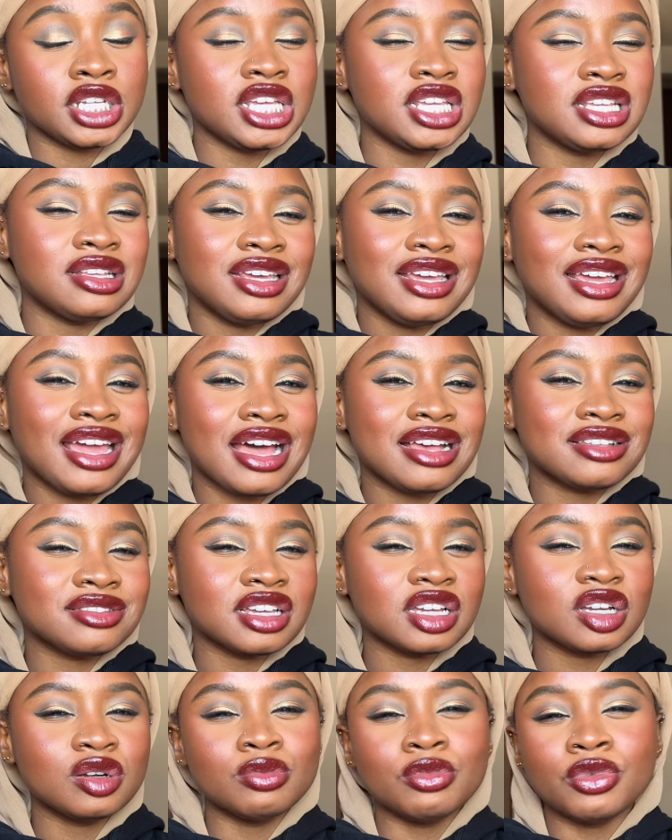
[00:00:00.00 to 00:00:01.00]
It has
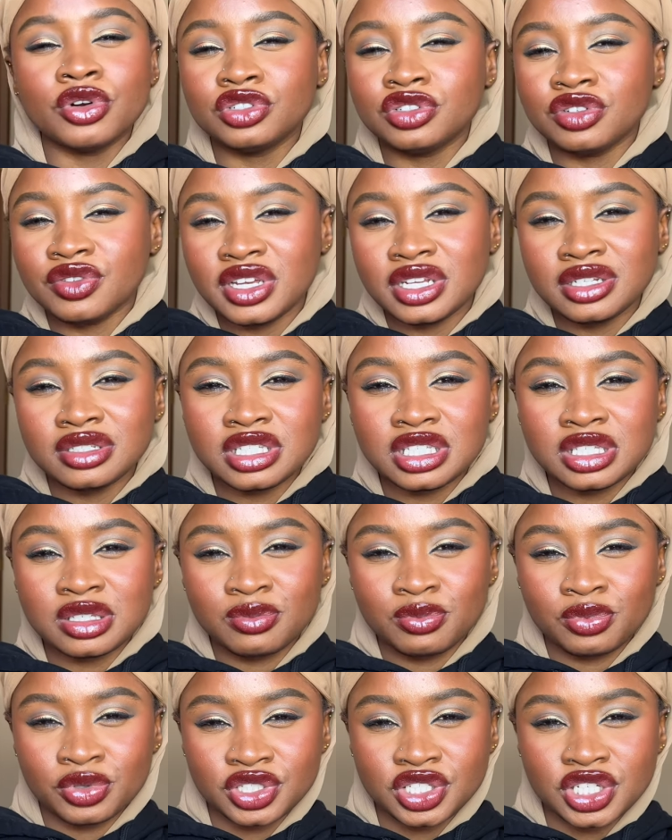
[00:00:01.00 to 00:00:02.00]
like a moderate
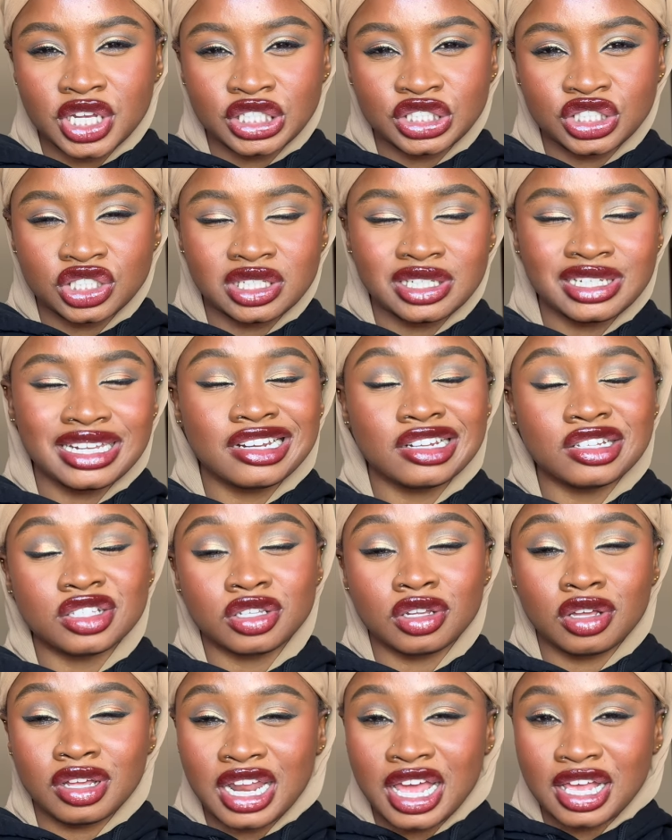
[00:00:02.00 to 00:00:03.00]
projection, and it's
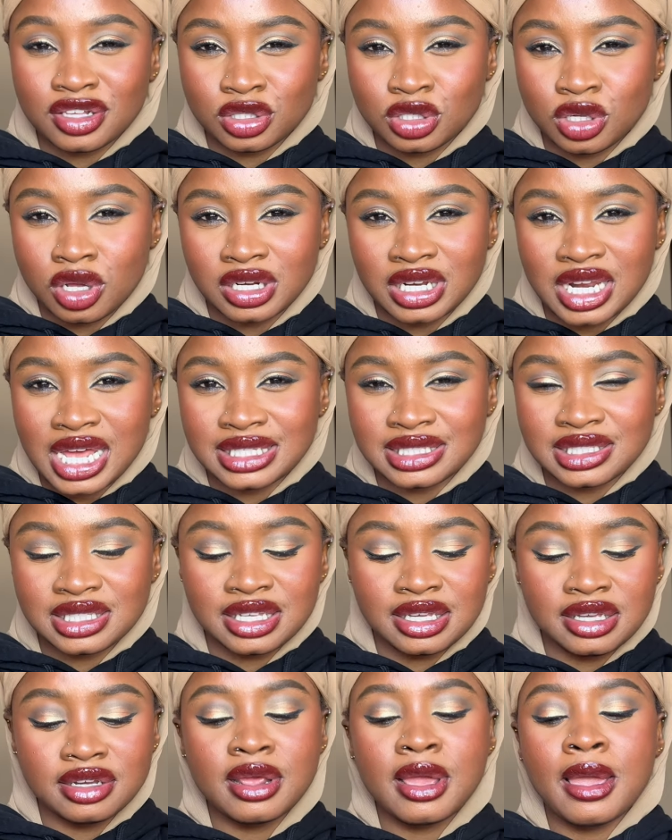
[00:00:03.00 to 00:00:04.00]
not as long
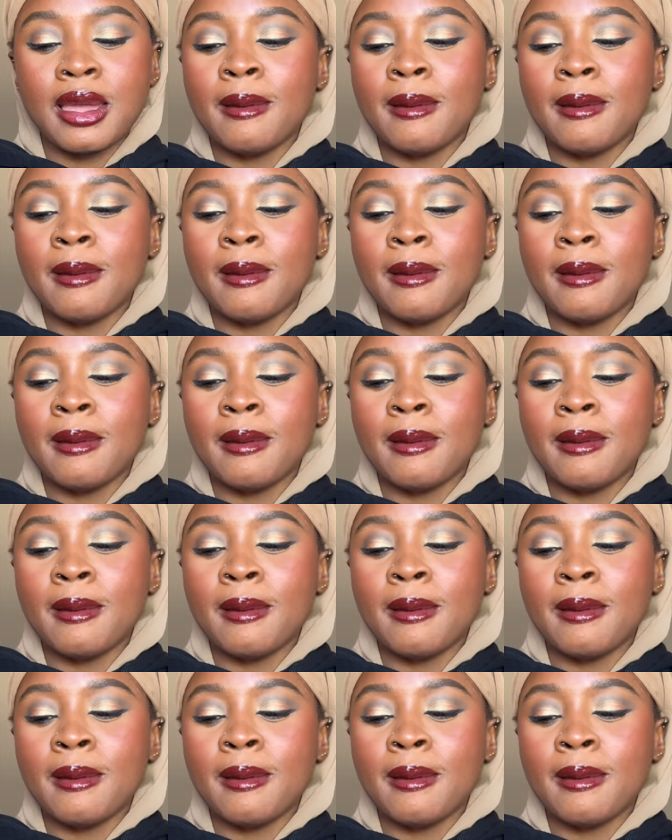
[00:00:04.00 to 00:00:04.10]
lasting,